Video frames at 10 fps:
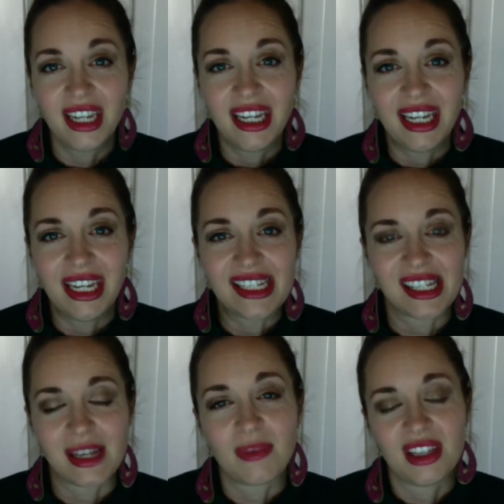is
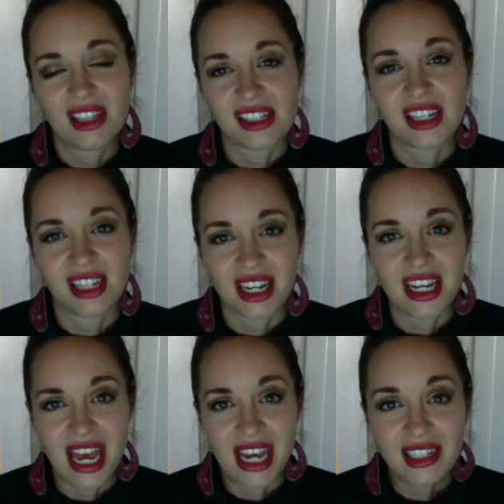something that's going to
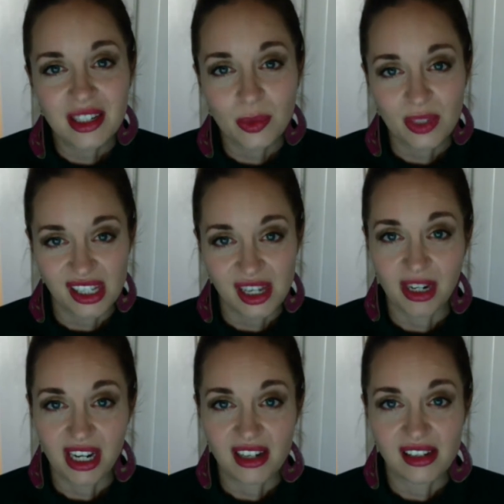connect with someone
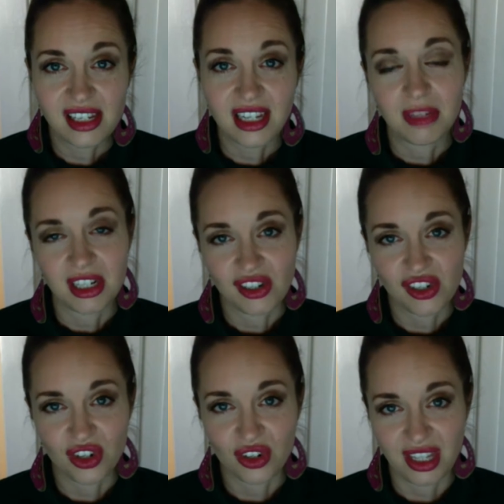else and
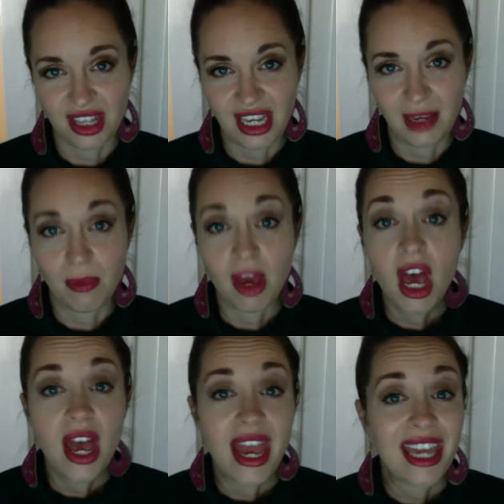minister to them
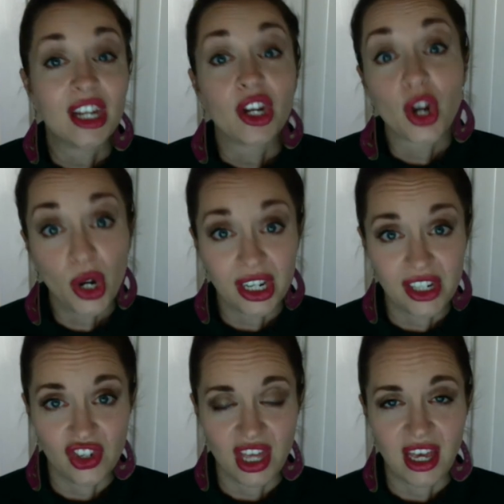and
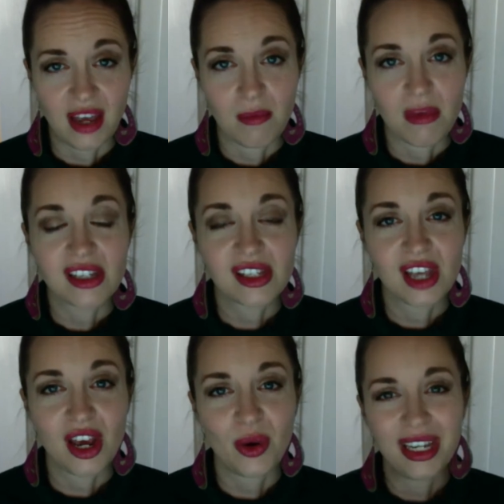encourage them.
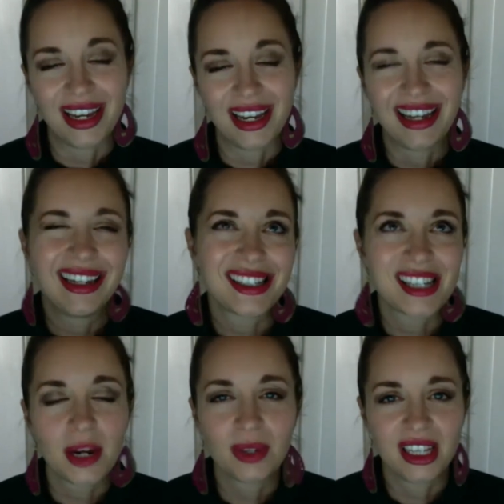So it's
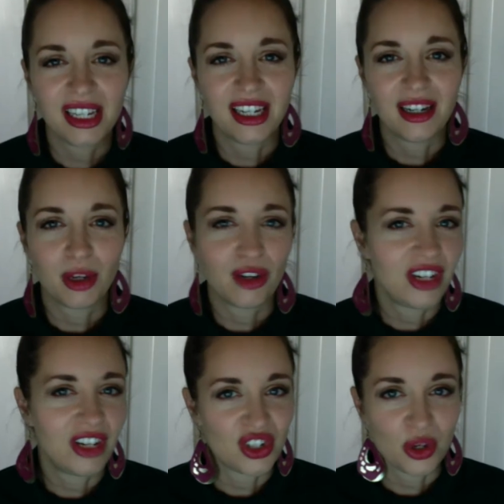not really a
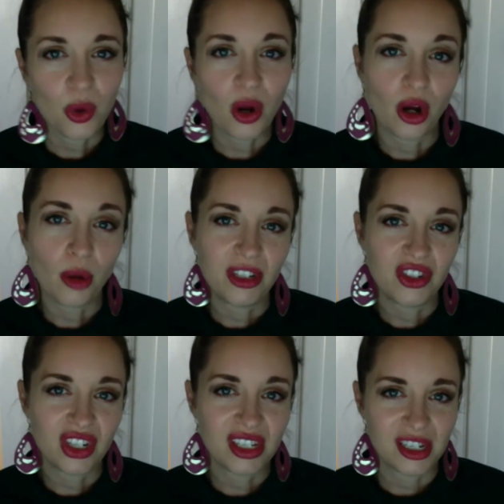motivational quote, but
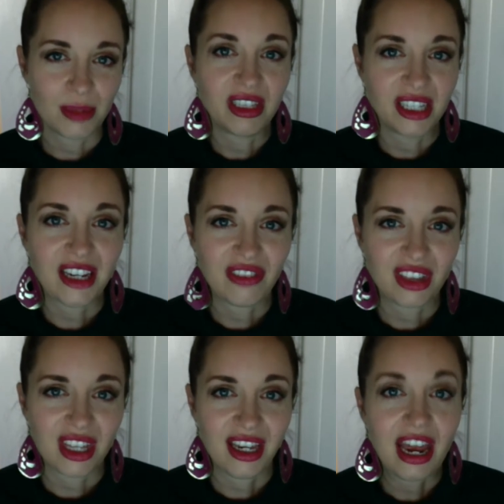just a belief
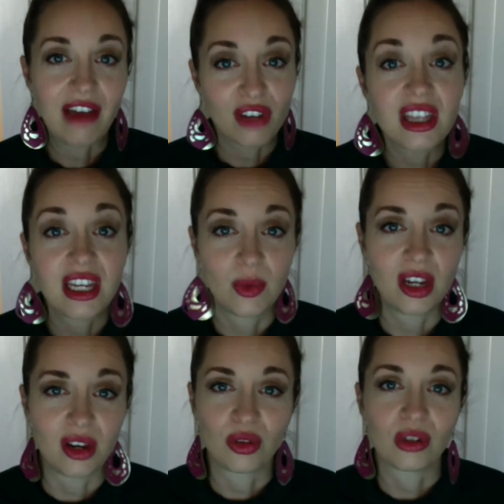that everything we
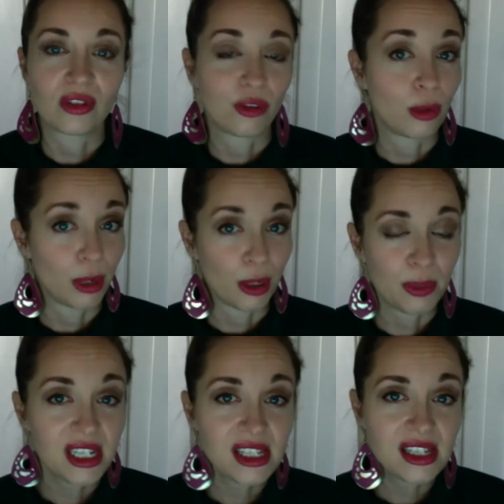go through is for a
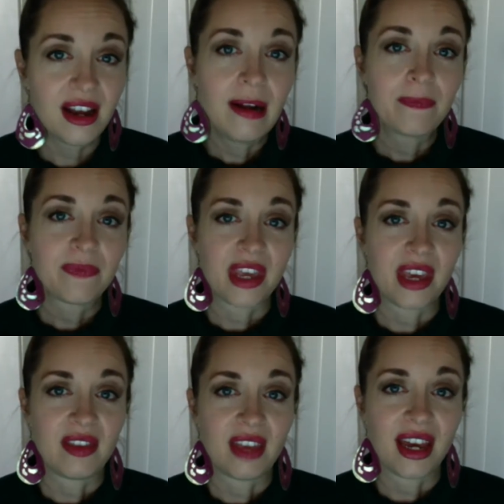purpose,
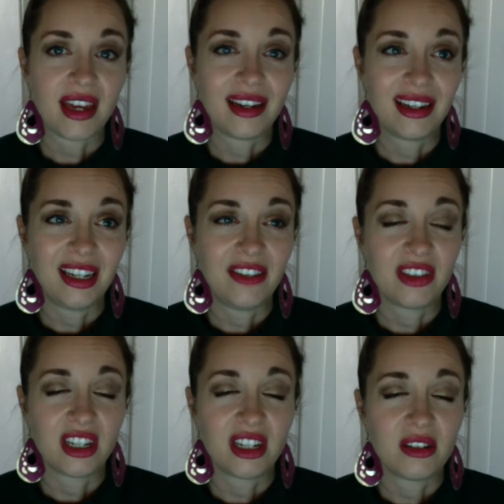and that even
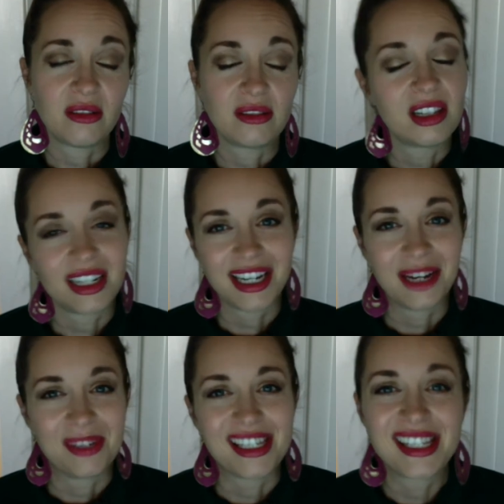though a lot of
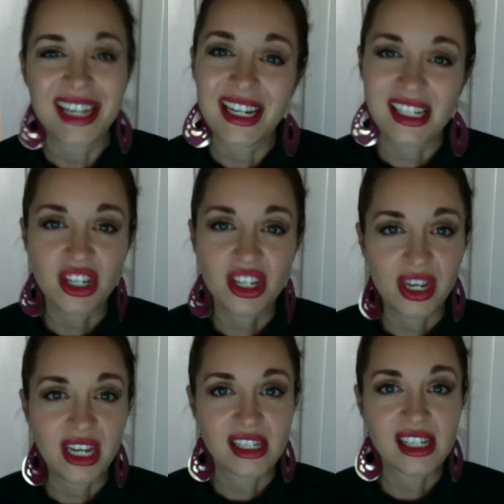times it stinks and you
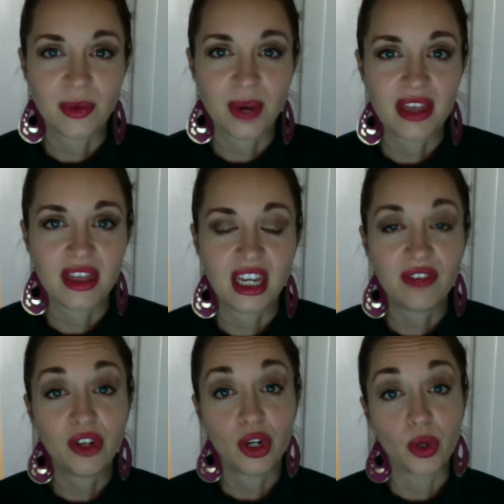can't see it right then, if
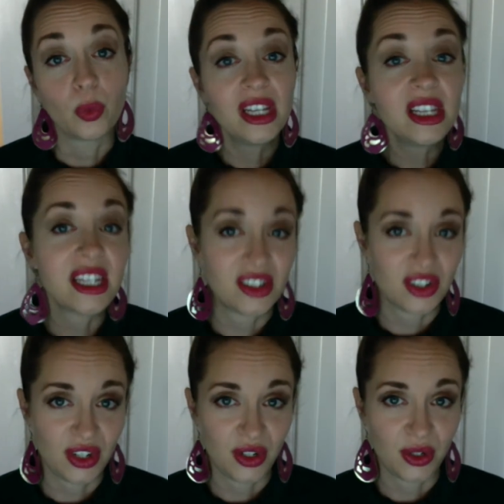you're willing
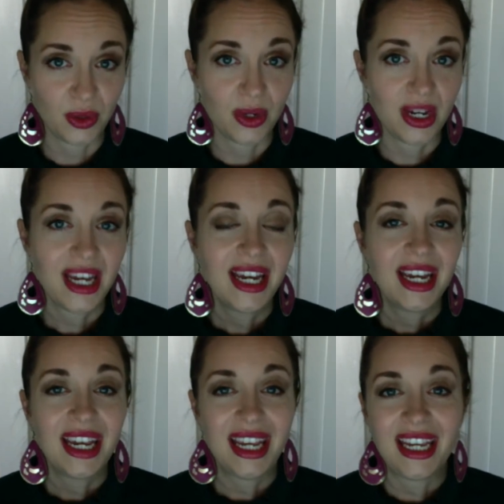to,
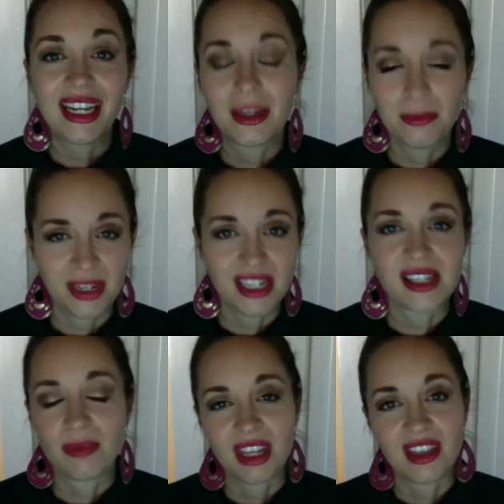it can be
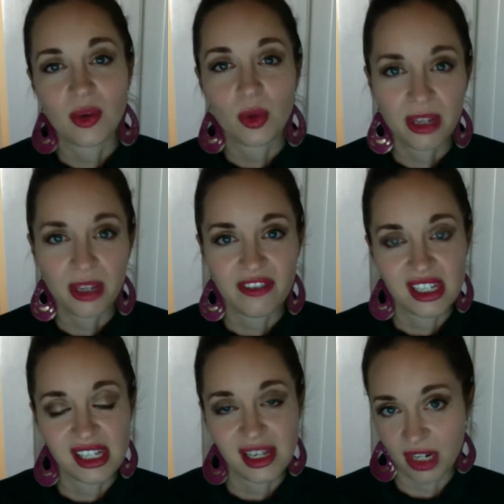something that will benefit
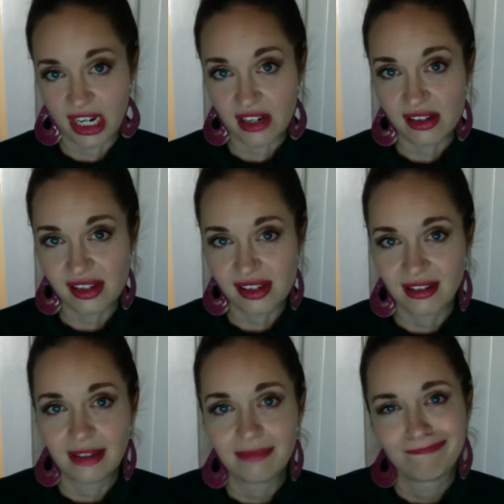someone else.
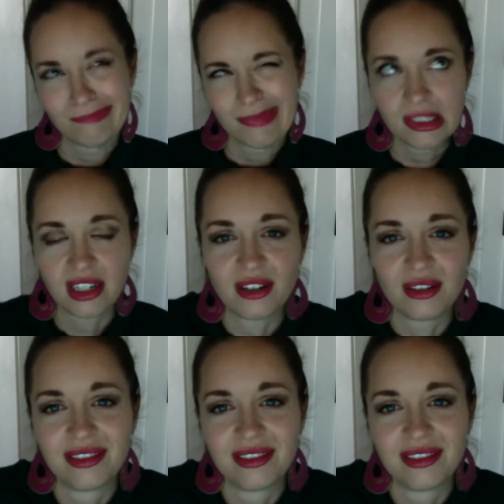So